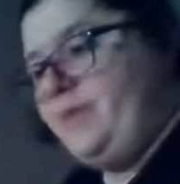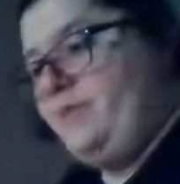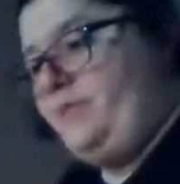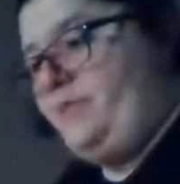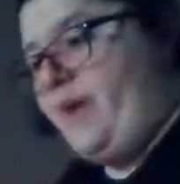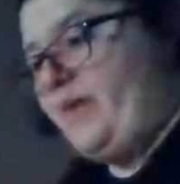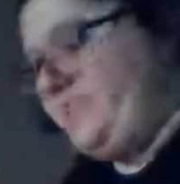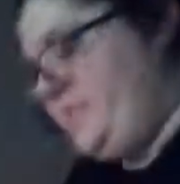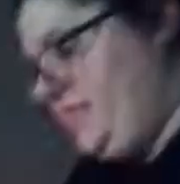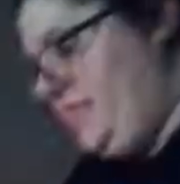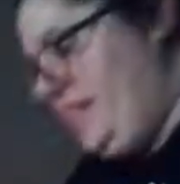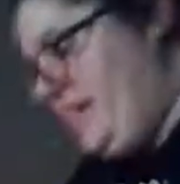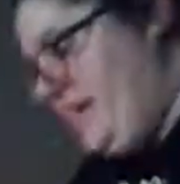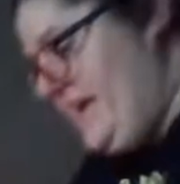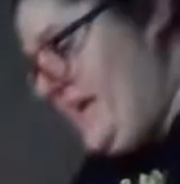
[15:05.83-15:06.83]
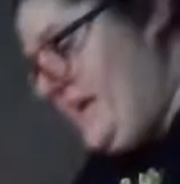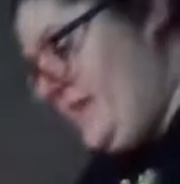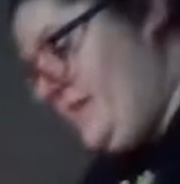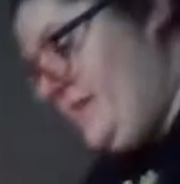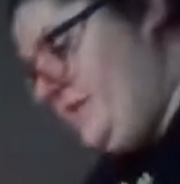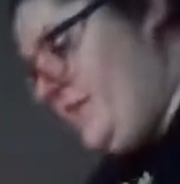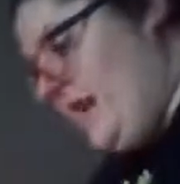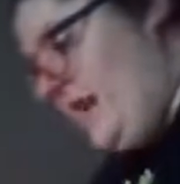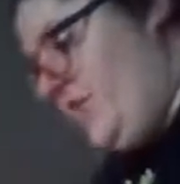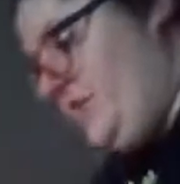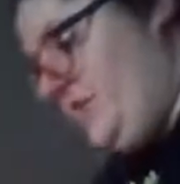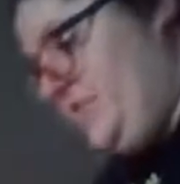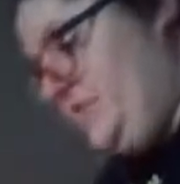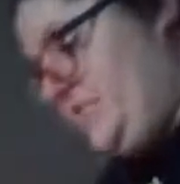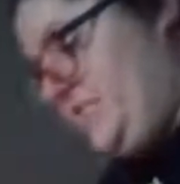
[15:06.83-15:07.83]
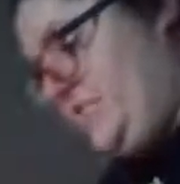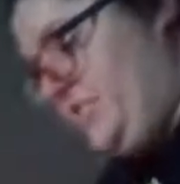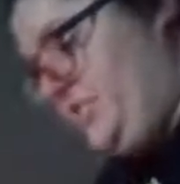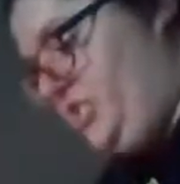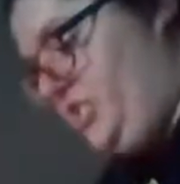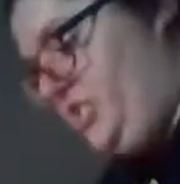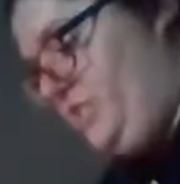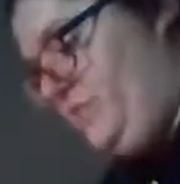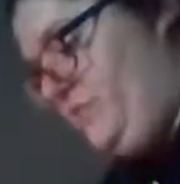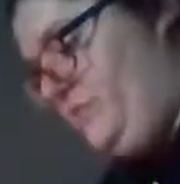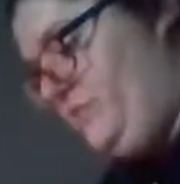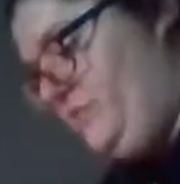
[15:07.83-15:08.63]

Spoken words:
Raclette. Other cheeses too.